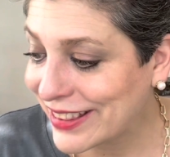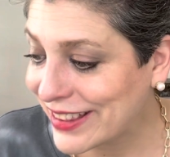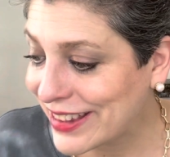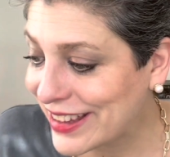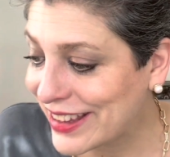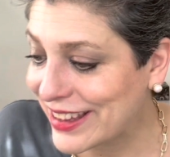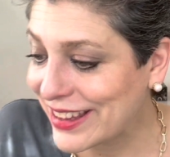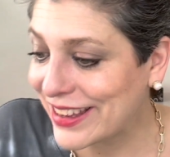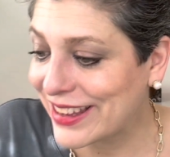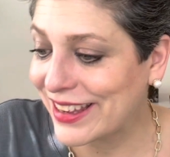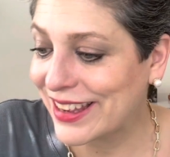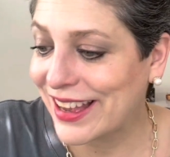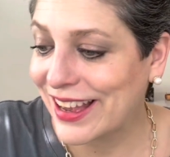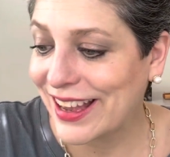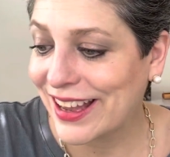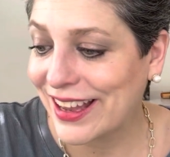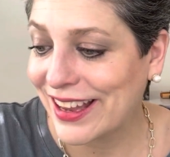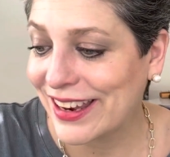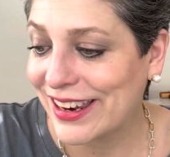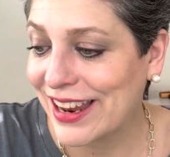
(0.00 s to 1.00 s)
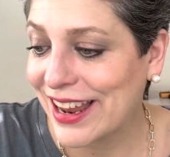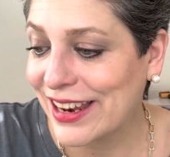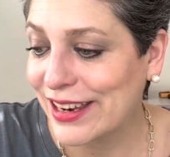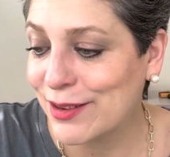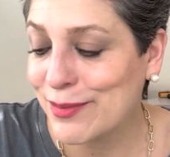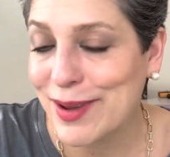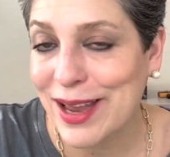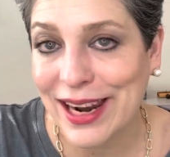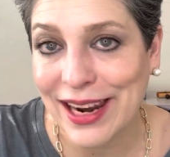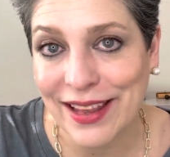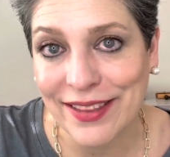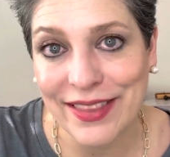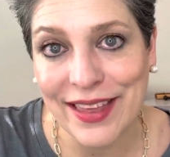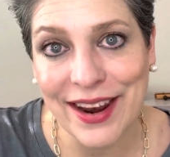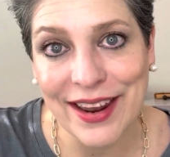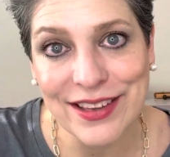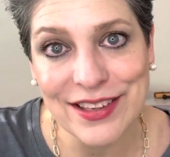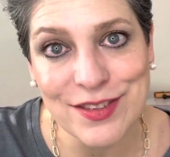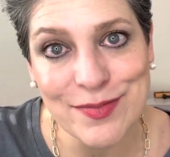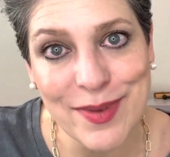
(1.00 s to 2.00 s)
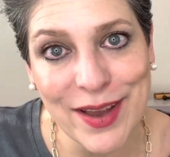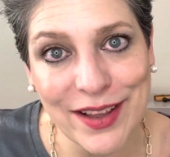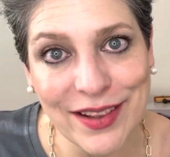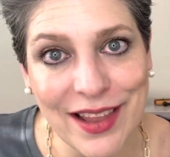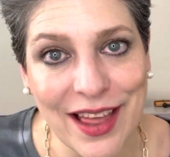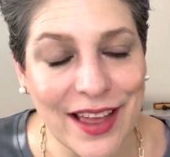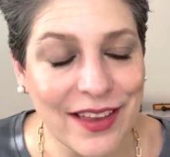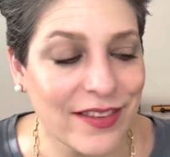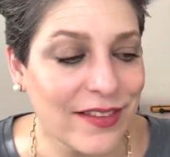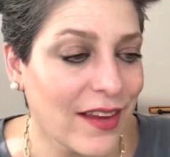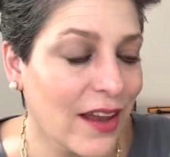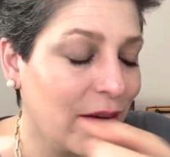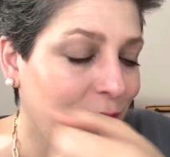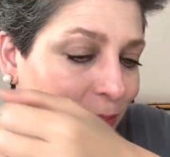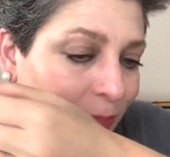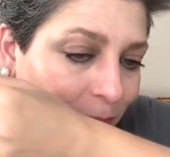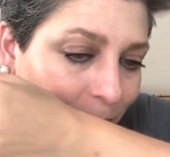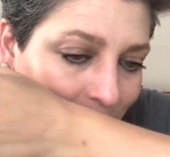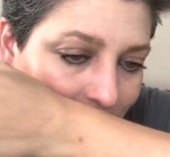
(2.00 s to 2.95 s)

the La Libella that I smelled last time.